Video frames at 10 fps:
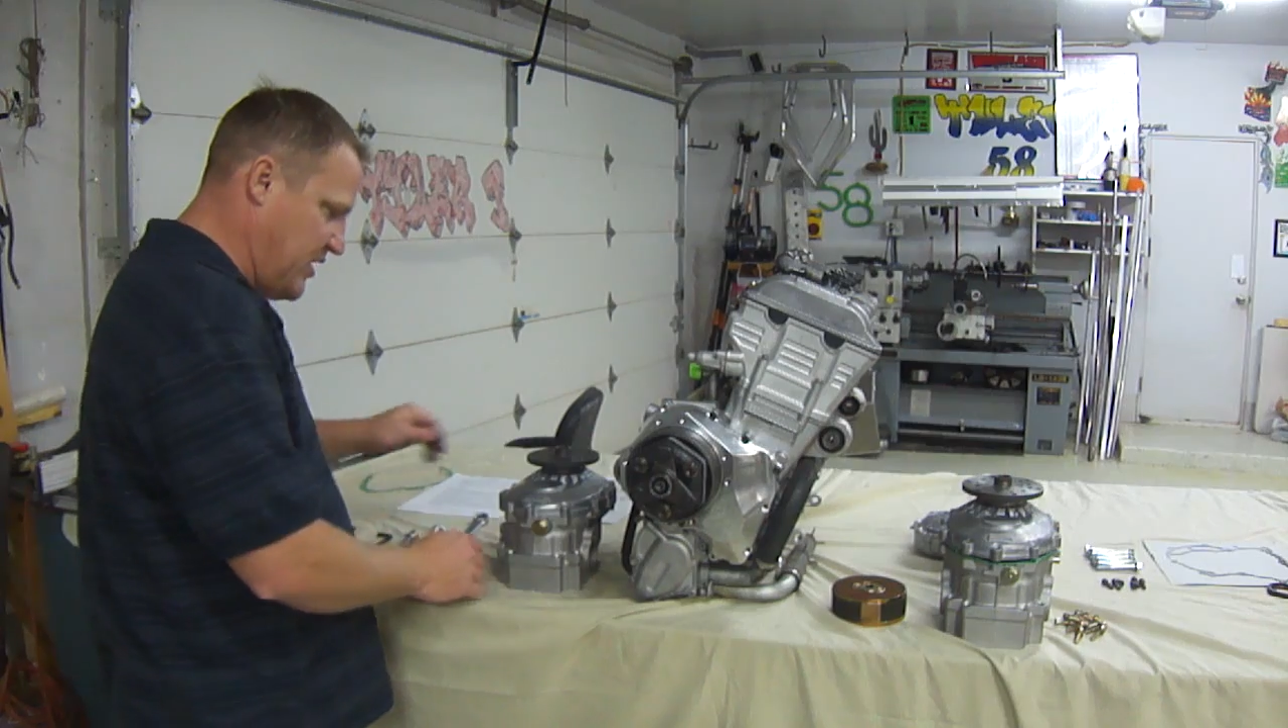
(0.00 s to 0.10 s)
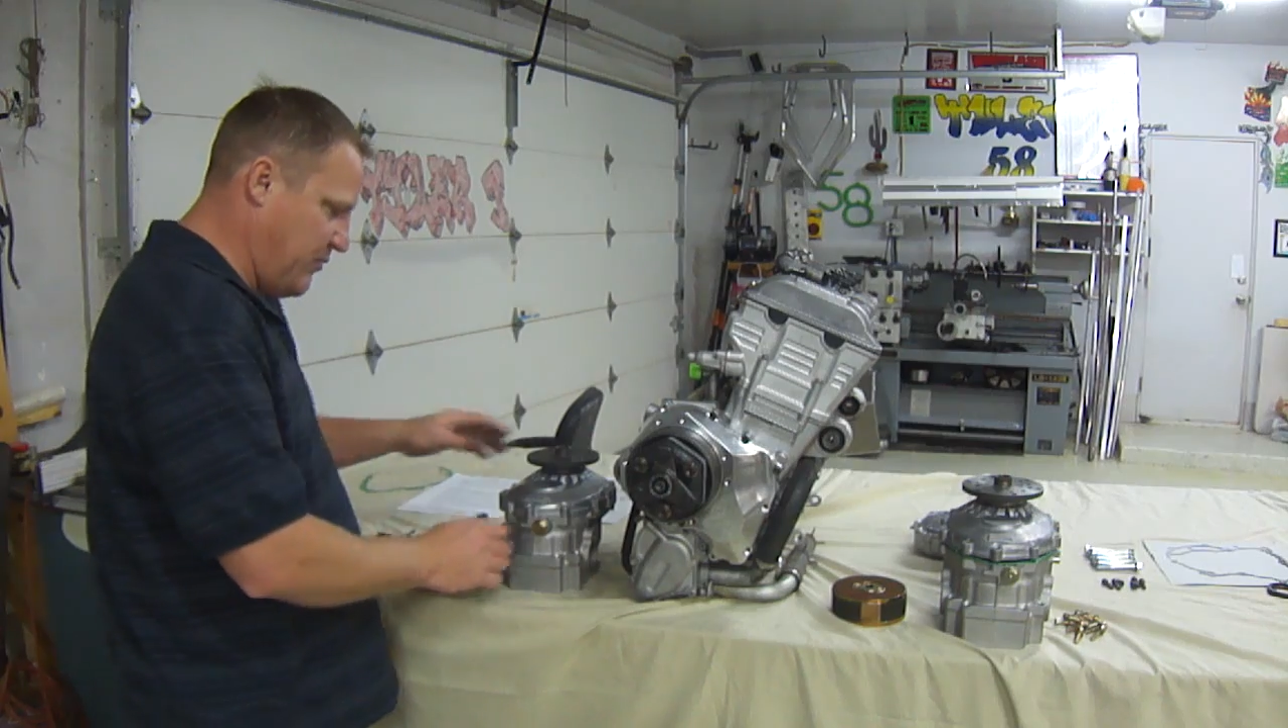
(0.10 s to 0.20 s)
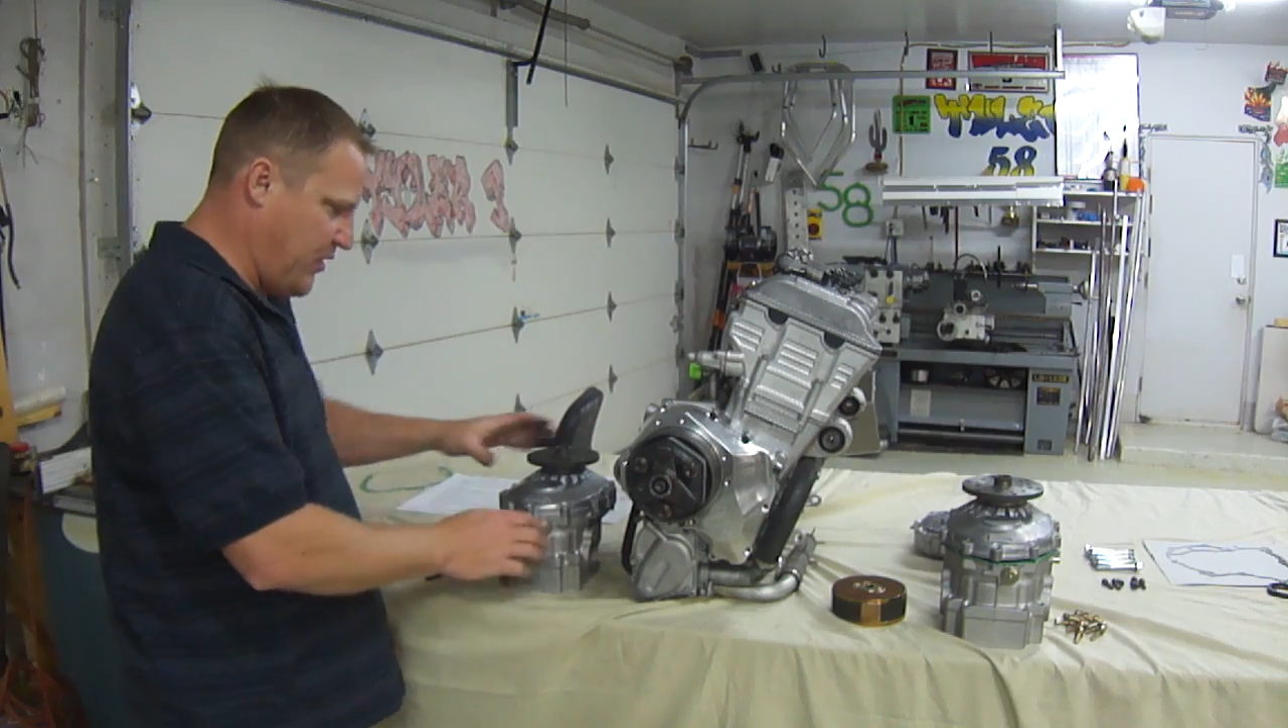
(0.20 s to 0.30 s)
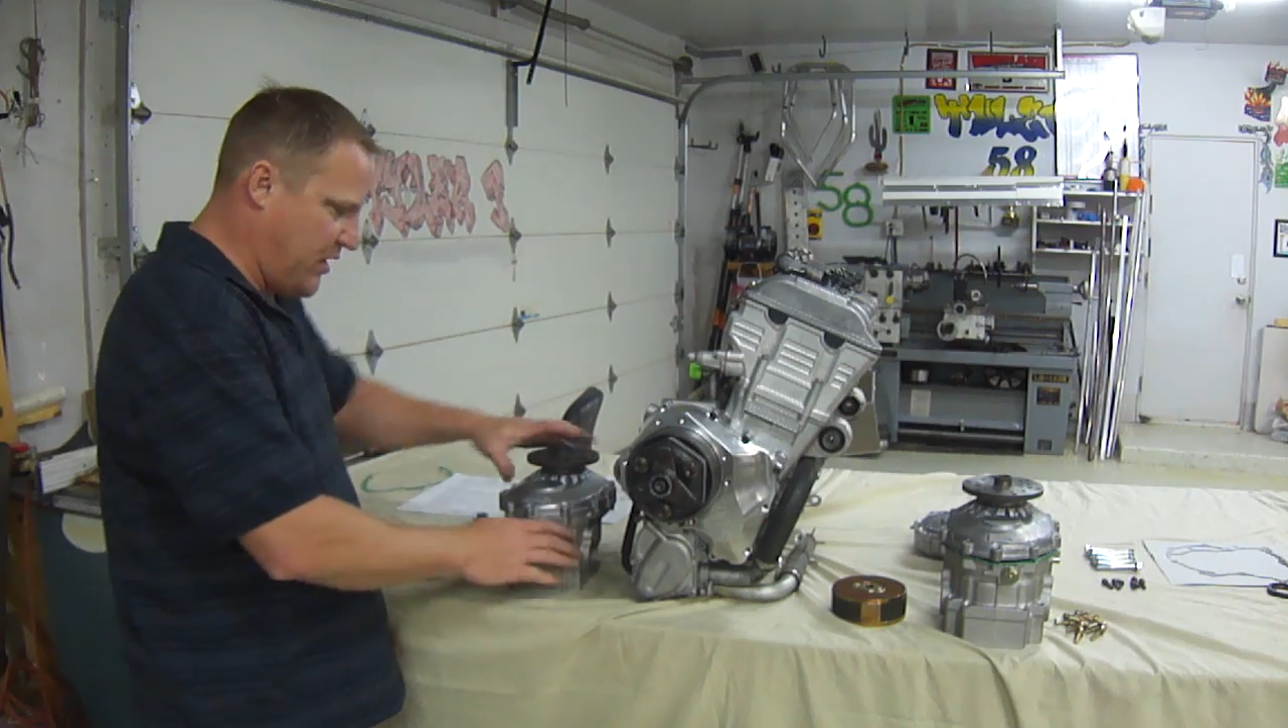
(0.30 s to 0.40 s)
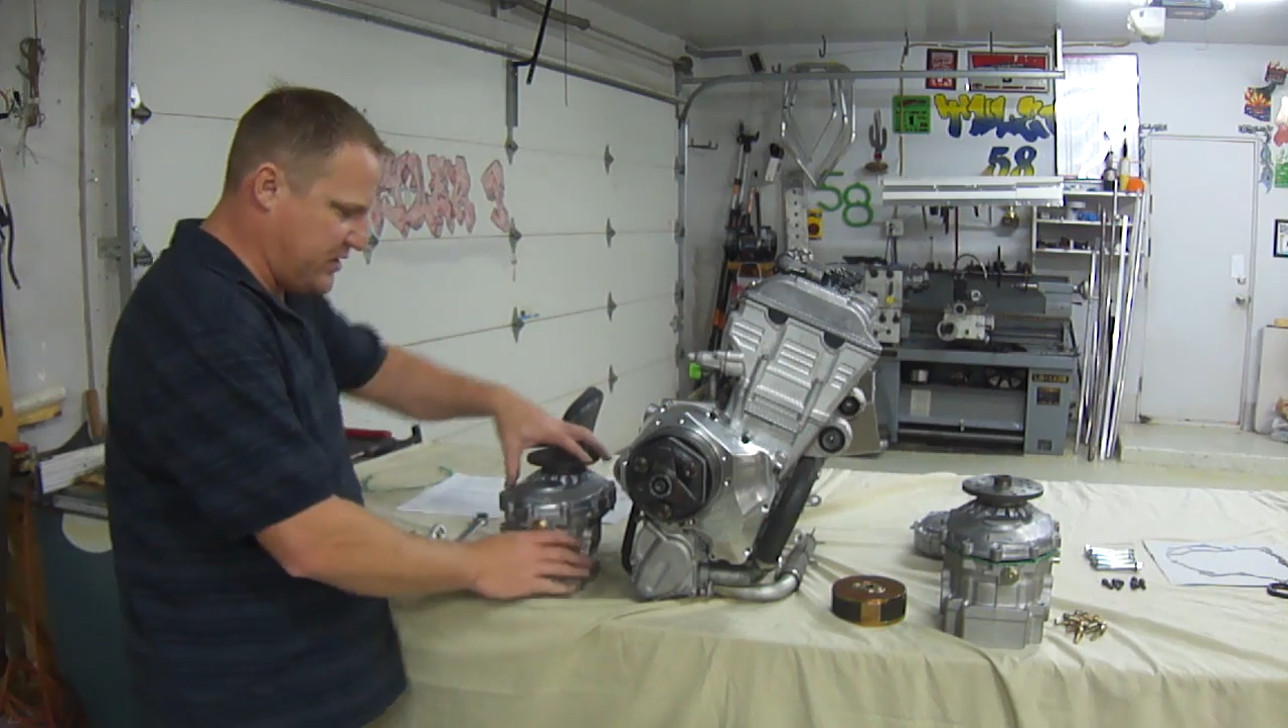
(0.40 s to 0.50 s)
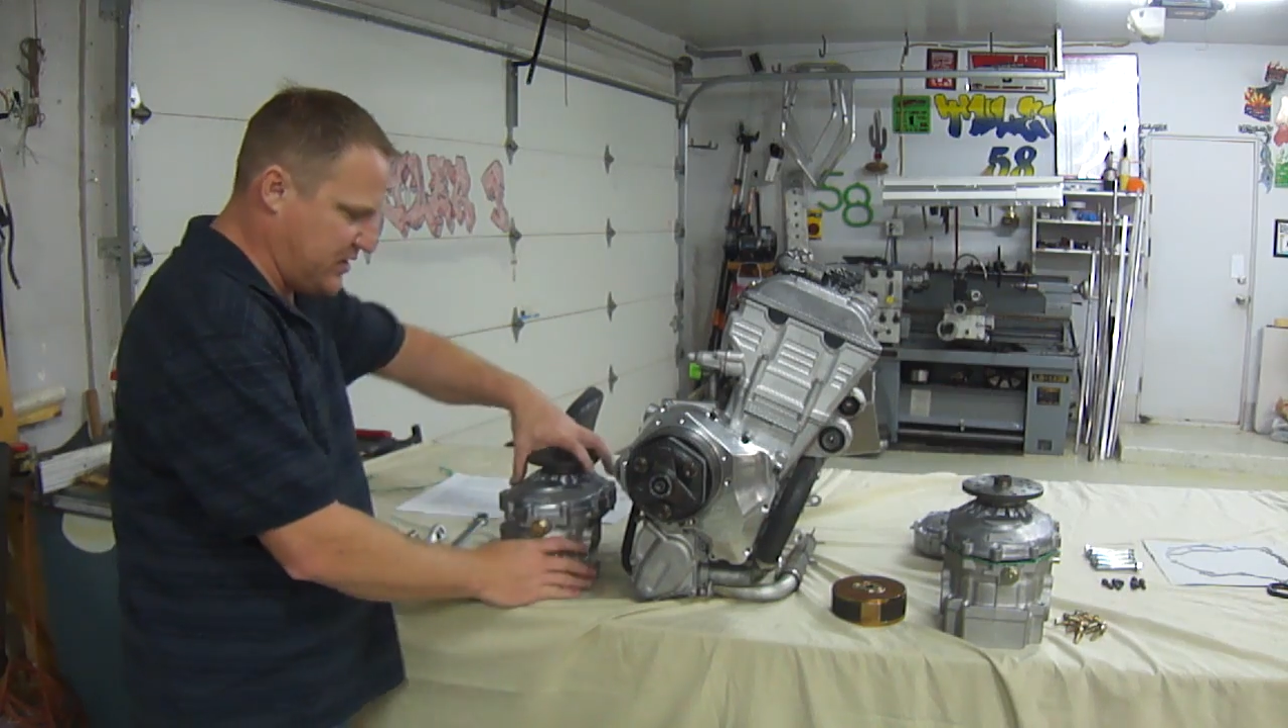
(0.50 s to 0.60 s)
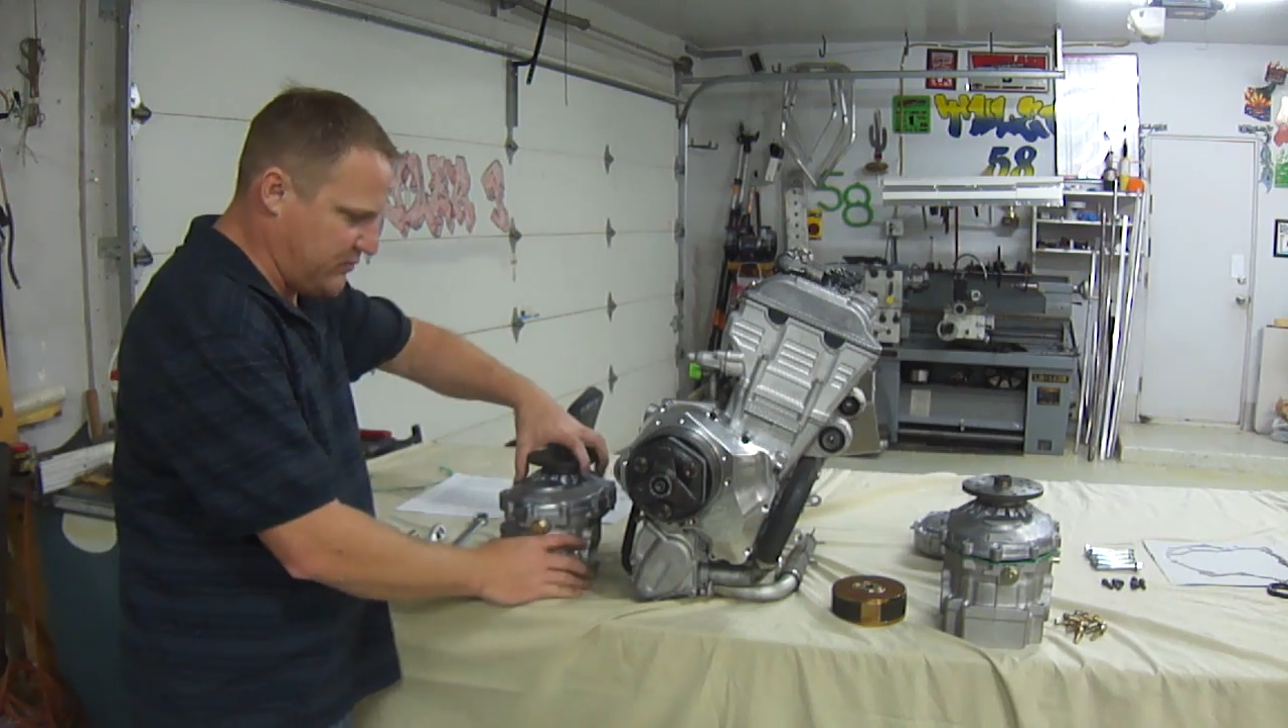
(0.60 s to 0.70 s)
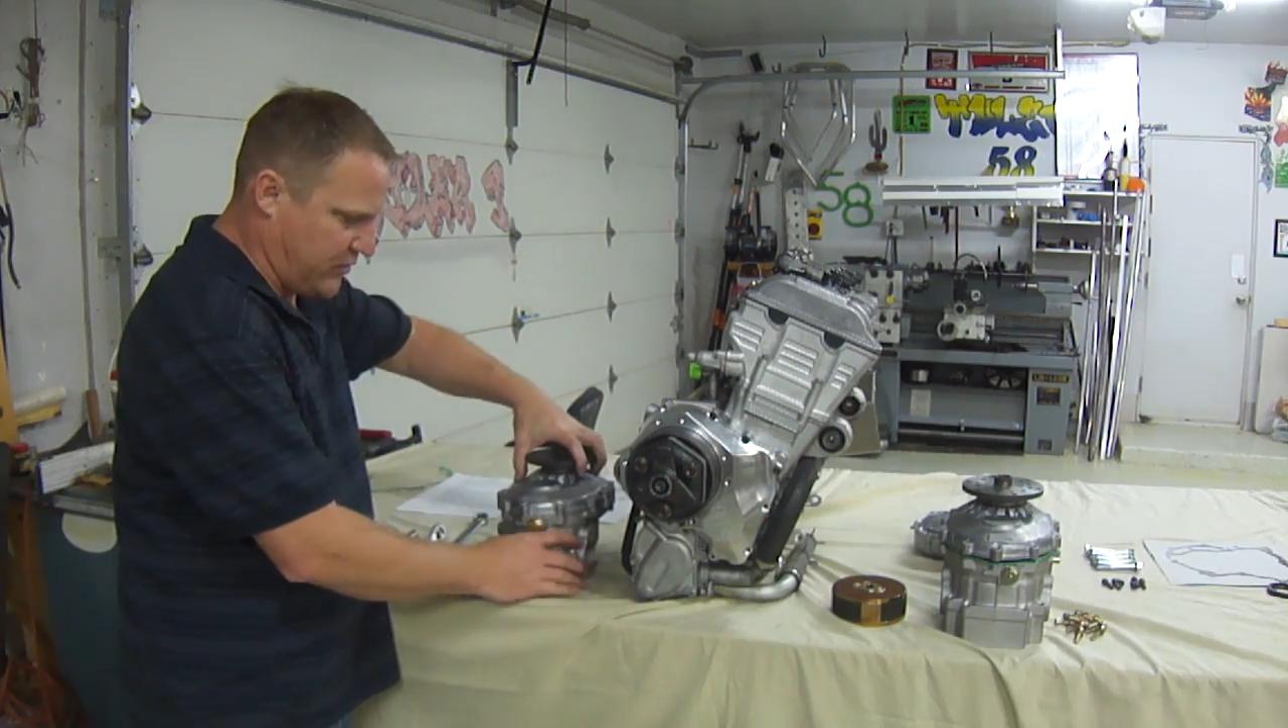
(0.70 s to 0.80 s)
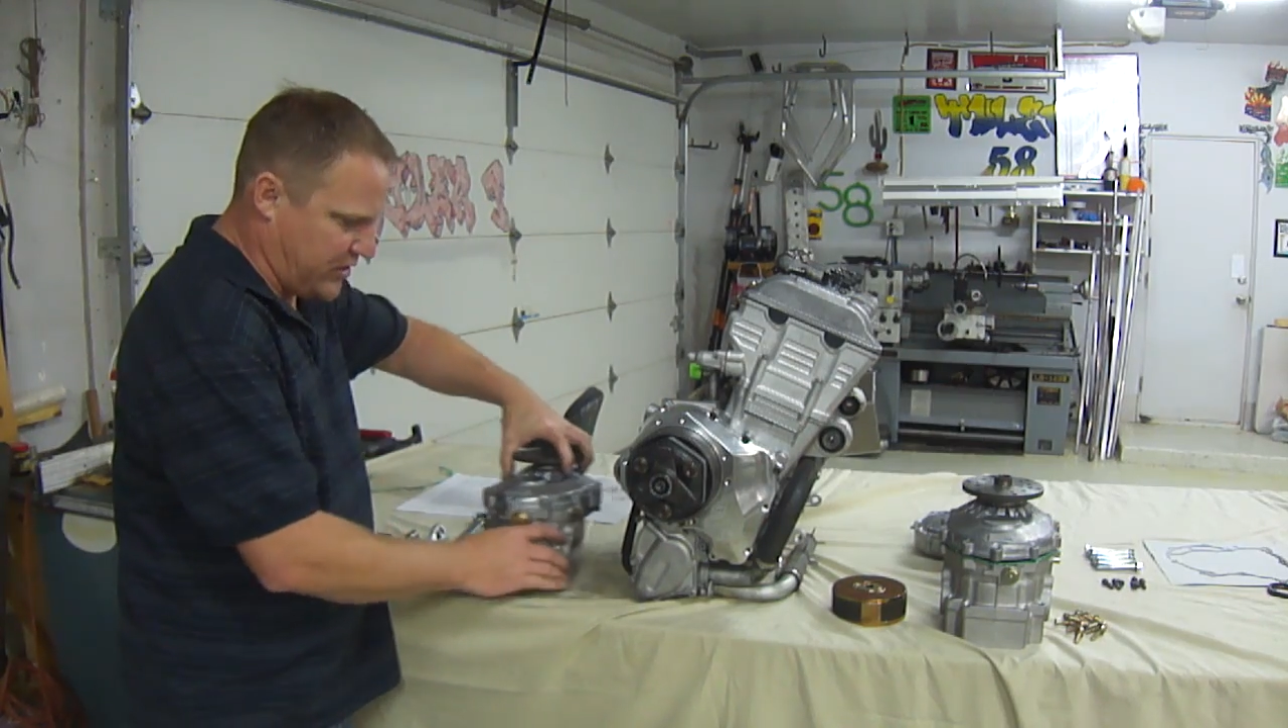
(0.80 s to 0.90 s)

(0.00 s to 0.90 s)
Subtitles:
gearbox and